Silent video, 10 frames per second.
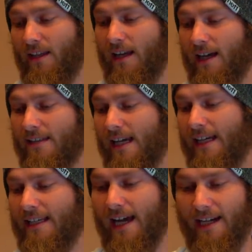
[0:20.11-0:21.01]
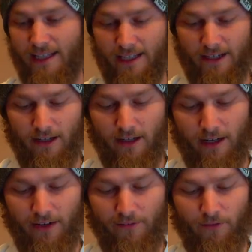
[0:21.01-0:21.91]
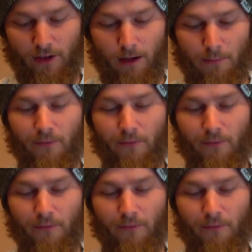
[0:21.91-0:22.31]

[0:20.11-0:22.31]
Guys, I got here from